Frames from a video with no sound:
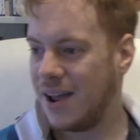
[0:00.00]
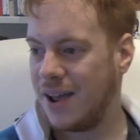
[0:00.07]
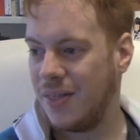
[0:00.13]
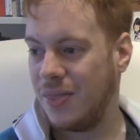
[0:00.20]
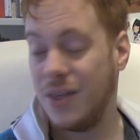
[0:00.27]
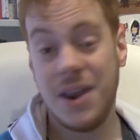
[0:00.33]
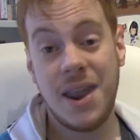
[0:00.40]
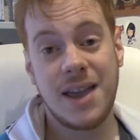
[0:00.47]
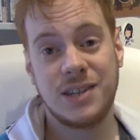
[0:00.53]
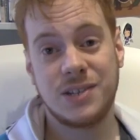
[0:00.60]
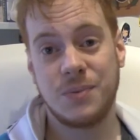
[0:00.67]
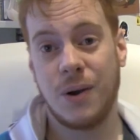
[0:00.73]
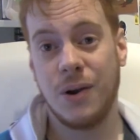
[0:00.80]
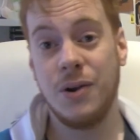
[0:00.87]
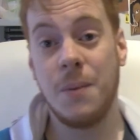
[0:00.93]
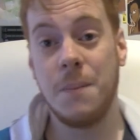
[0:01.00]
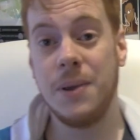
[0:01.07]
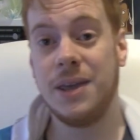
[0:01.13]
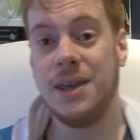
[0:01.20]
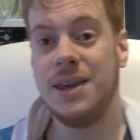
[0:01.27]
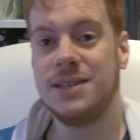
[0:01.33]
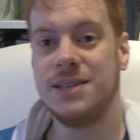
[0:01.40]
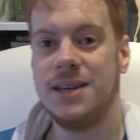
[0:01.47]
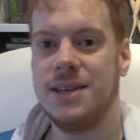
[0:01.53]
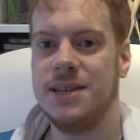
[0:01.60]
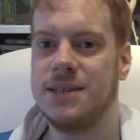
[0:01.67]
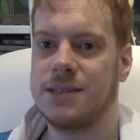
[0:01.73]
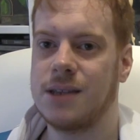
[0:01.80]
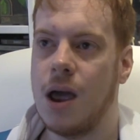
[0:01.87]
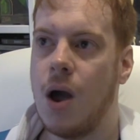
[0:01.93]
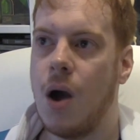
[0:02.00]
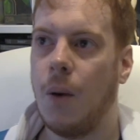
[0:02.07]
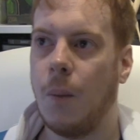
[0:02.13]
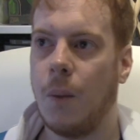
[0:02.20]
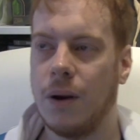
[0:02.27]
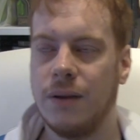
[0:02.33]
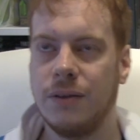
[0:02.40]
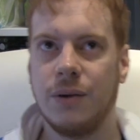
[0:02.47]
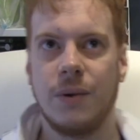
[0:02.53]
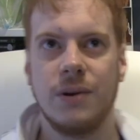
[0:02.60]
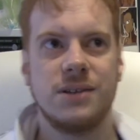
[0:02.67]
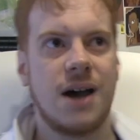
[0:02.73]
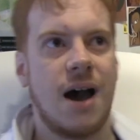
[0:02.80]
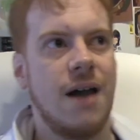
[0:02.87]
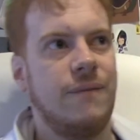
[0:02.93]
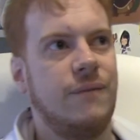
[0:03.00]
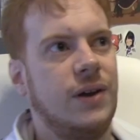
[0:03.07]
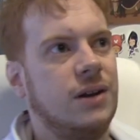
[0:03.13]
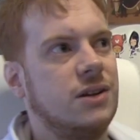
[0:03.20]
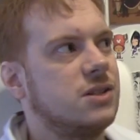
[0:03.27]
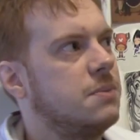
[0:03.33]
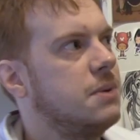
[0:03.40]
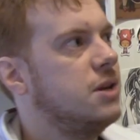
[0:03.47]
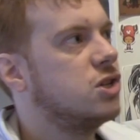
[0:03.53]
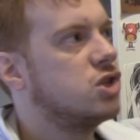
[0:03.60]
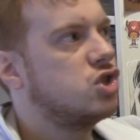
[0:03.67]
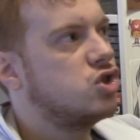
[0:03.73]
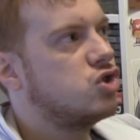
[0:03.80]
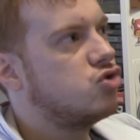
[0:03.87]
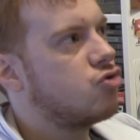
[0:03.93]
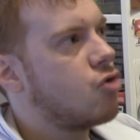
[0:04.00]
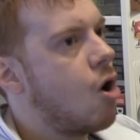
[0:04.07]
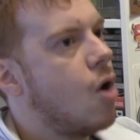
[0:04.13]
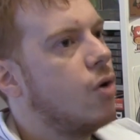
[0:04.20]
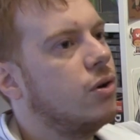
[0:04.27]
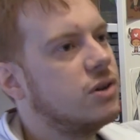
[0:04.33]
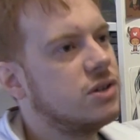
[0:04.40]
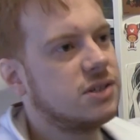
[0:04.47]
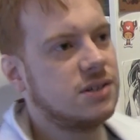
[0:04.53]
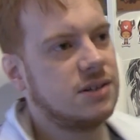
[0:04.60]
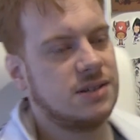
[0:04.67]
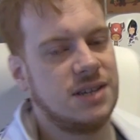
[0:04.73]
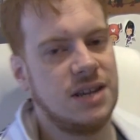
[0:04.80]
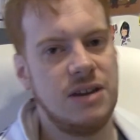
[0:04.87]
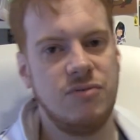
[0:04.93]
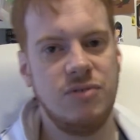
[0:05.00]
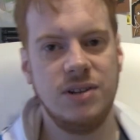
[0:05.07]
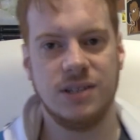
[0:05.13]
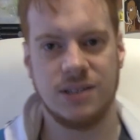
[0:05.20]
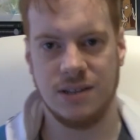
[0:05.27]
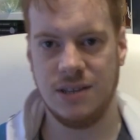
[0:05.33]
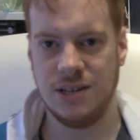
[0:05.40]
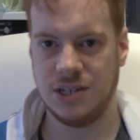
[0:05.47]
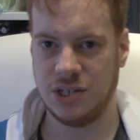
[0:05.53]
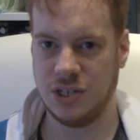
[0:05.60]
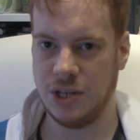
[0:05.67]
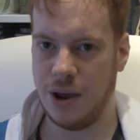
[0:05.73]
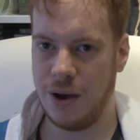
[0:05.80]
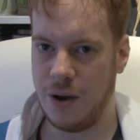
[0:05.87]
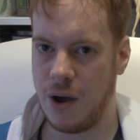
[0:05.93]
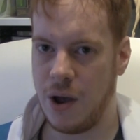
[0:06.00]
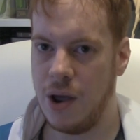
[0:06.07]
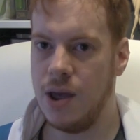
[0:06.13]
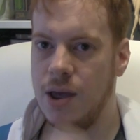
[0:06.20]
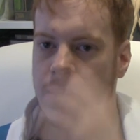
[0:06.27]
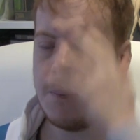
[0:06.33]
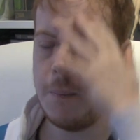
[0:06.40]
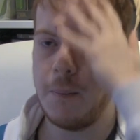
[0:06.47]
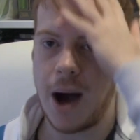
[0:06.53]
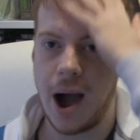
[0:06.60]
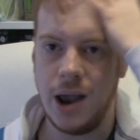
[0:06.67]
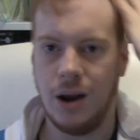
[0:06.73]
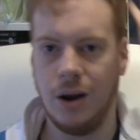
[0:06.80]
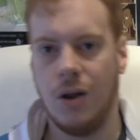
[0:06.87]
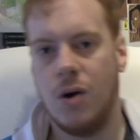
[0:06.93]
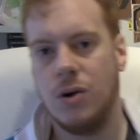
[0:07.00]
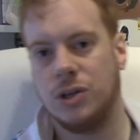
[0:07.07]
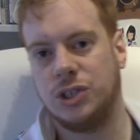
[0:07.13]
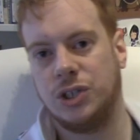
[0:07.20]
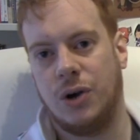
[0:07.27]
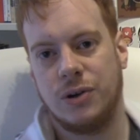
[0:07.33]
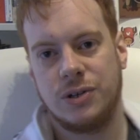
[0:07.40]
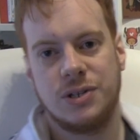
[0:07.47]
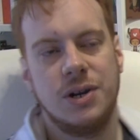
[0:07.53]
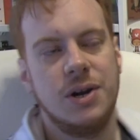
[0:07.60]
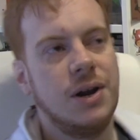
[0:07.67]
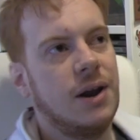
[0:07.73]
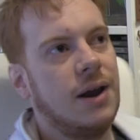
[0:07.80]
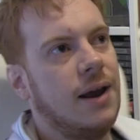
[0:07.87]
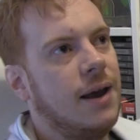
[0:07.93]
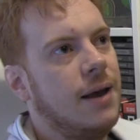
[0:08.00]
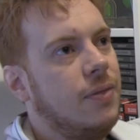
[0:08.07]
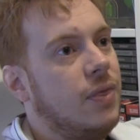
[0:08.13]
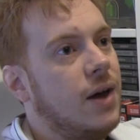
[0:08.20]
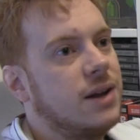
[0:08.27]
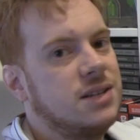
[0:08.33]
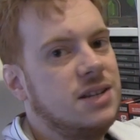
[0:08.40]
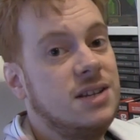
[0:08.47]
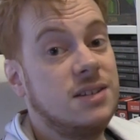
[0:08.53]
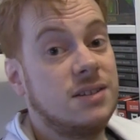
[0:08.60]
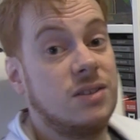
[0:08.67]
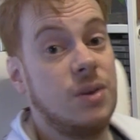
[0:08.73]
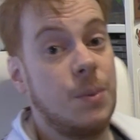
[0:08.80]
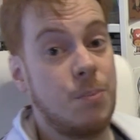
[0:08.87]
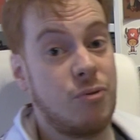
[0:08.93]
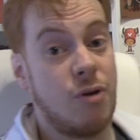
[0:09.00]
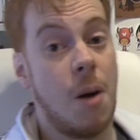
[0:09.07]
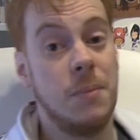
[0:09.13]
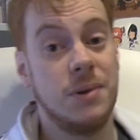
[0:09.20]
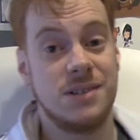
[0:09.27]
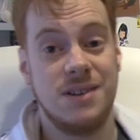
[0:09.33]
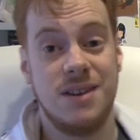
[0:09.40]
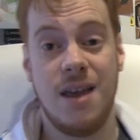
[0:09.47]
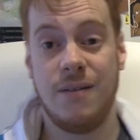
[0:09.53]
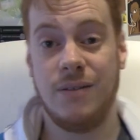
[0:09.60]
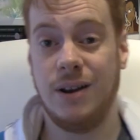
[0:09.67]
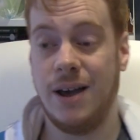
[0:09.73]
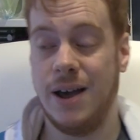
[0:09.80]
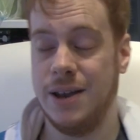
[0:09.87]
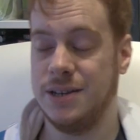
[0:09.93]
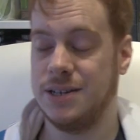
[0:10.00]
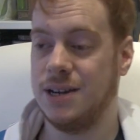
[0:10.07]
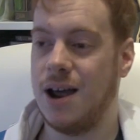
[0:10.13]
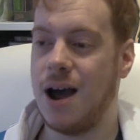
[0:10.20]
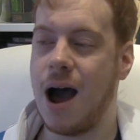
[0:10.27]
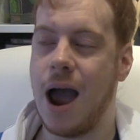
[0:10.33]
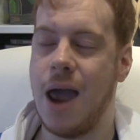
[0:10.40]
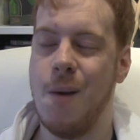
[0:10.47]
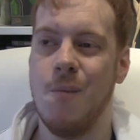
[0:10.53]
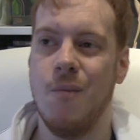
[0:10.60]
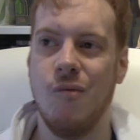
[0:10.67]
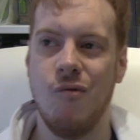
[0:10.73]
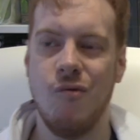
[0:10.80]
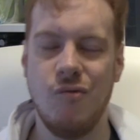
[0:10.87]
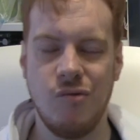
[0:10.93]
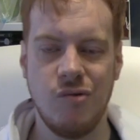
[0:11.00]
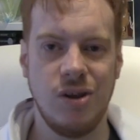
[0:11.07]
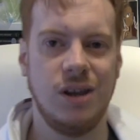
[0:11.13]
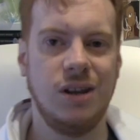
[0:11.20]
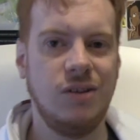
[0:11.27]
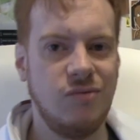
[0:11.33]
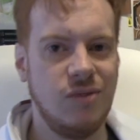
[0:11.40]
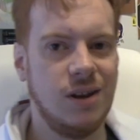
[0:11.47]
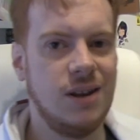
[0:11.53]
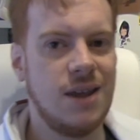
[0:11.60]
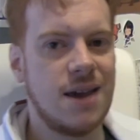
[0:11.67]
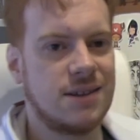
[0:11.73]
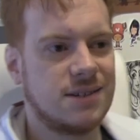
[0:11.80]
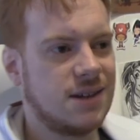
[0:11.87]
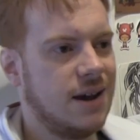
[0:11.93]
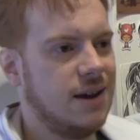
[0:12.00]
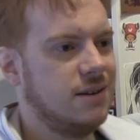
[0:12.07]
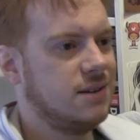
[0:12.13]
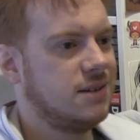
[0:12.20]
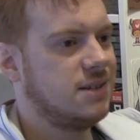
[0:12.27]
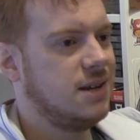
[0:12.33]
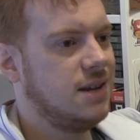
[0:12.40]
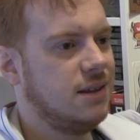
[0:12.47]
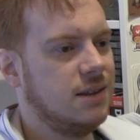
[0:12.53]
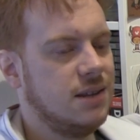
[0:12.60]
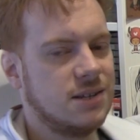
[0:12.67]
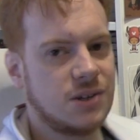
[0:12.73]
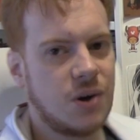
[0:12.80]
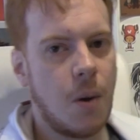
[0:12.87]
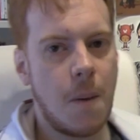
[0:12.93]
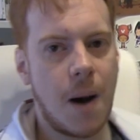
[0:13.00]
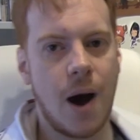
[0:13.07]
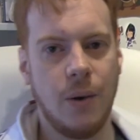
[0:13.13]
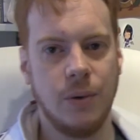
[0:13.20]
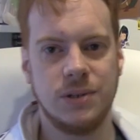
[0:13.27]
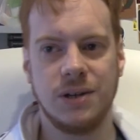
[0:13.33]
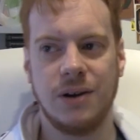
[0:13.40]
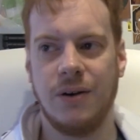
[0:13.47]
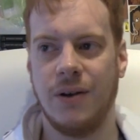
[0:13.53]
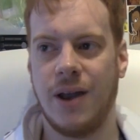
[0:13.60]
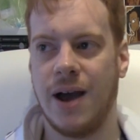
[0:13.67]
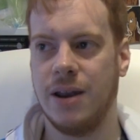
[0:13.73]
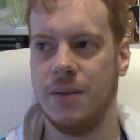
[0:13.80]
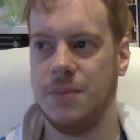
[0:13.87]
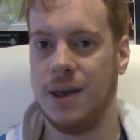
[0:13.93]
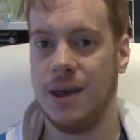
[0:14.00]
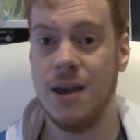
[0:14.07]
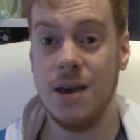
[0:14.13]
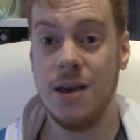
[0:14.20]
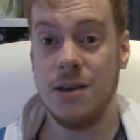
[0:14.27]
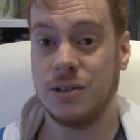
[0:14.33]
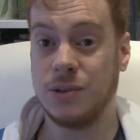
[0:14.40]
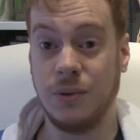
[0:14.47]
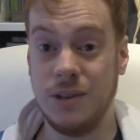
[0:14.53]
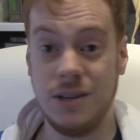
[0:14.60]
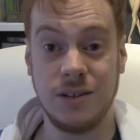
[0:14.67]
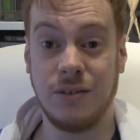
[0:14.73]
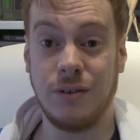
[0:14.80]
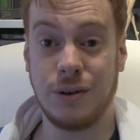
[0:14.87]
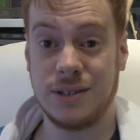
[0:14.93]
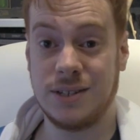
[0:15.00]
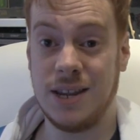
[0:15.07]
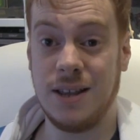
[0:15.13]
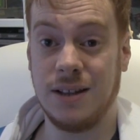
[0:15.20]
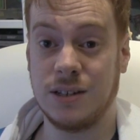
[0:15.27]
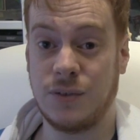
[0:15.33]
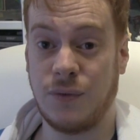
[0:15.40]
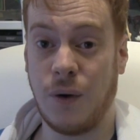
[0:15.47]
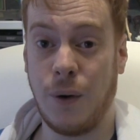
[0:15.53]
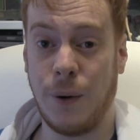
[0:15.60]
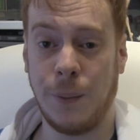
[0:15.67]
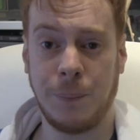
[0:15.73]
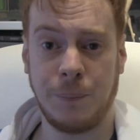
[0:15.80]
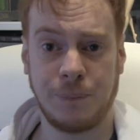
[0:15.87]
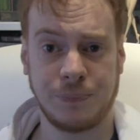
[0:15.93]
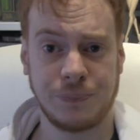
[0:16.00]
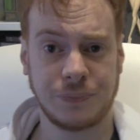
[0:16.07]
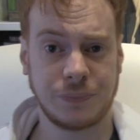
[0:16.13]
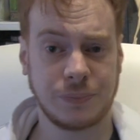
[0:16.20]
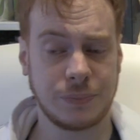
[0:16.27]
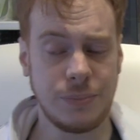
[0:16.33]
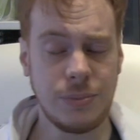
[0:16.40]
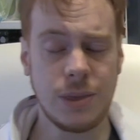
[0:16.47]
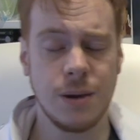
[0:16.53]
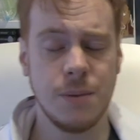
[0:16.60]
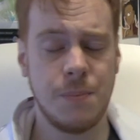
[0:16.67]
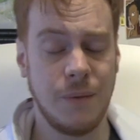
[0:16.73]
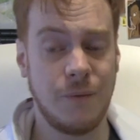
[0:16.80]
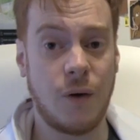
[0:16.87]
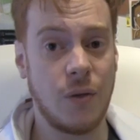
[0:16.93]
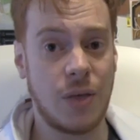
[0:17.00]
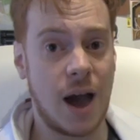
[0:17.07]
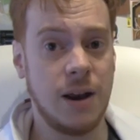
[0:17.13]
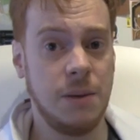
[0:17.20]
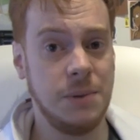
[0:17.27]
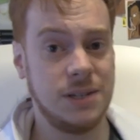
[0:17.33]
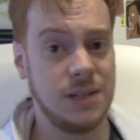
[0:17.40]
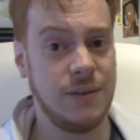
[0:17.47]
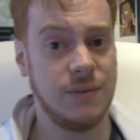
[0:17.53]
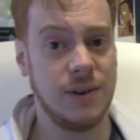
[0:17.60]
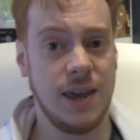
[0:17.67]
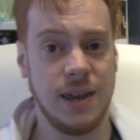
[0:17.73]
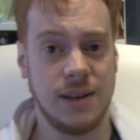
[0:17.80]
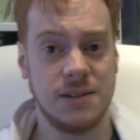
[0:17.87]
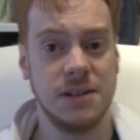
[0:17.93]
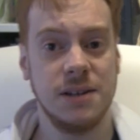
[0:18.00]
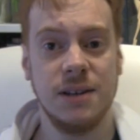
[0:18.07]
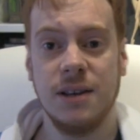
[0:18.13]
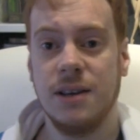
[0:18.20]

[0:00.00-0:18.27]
uh, the next one, number 8, is one of the ones I feel has been the strongest series this year by a long shot and that is The Promised Neverland. I'm really really excited to see this come out on anime. So these are all seals for before the anime is even hit.